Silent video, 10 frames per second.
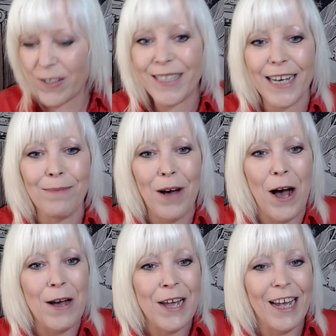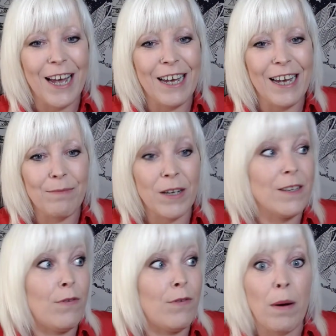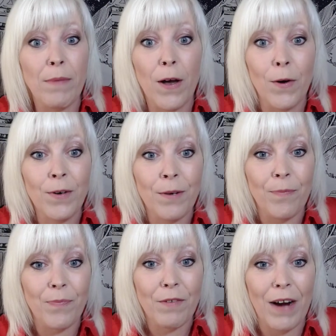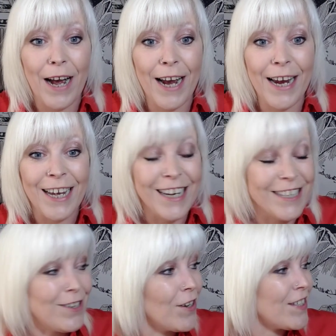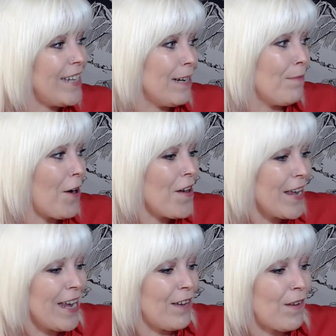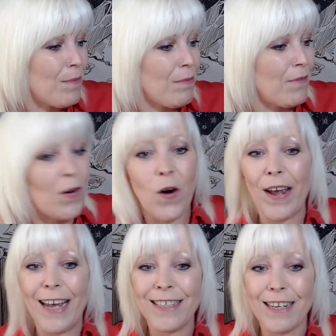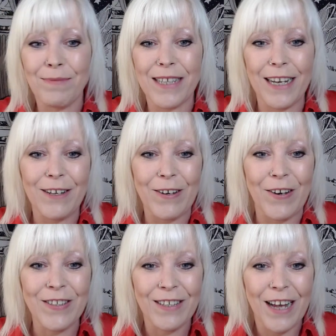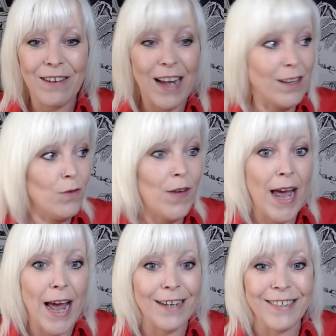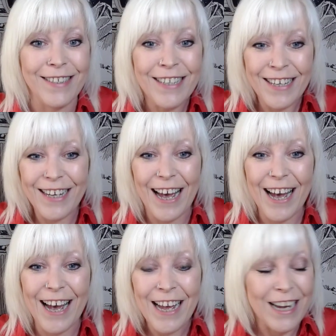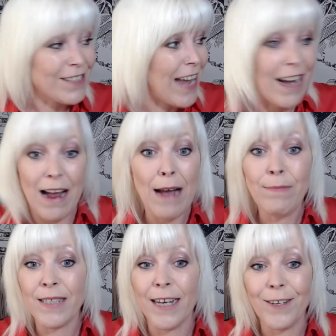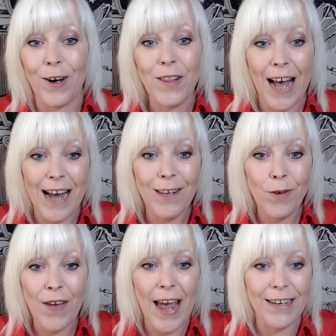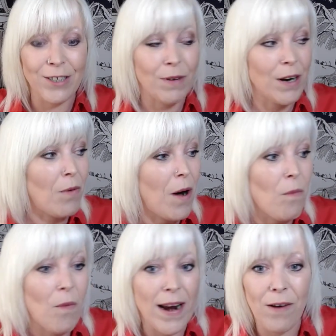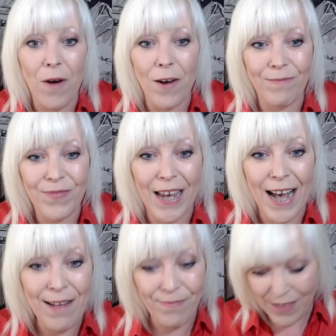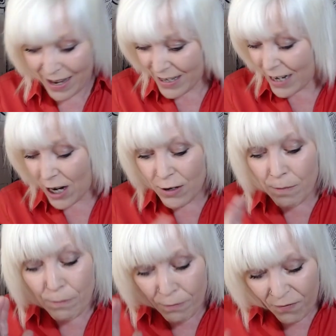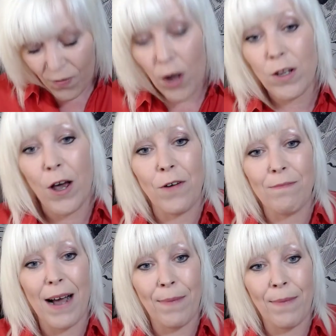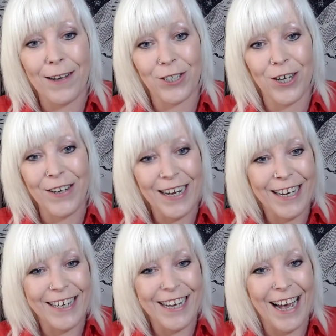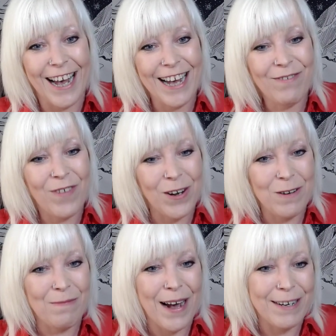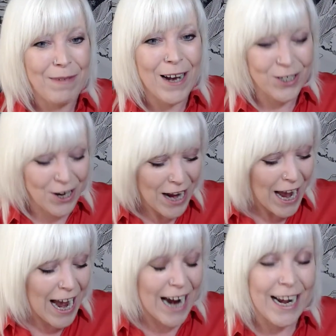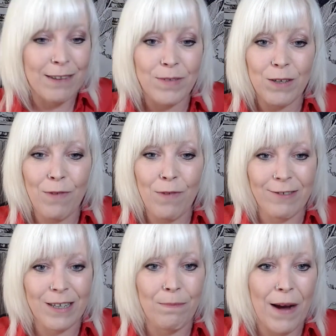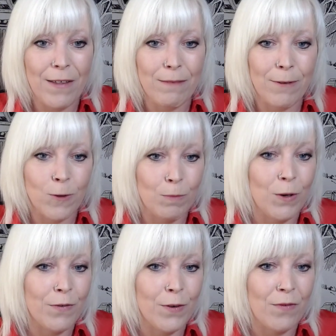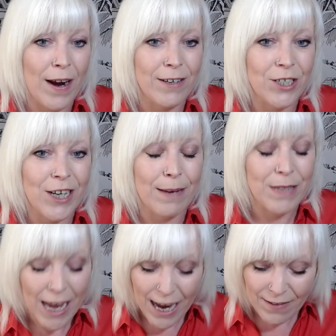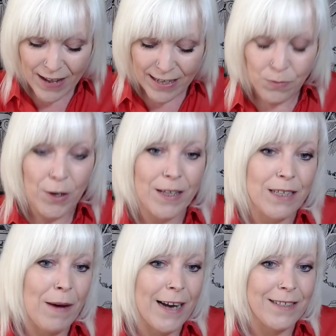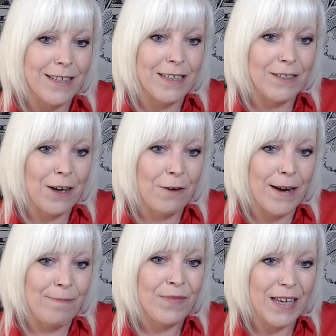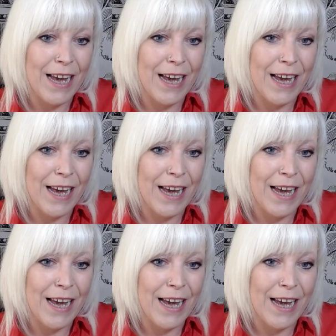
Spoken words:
A stigma. Because if I'm on my own, right? It's not a stigma if I'm in my 40s and I'm single. I love it. Yeah, because I'm single. I love it. Do what I want when I want. Yeah, and follow my passion. Yeah, follow my passion. And I am surrounded by the most beautiful friendships. And that's where this Pisces going.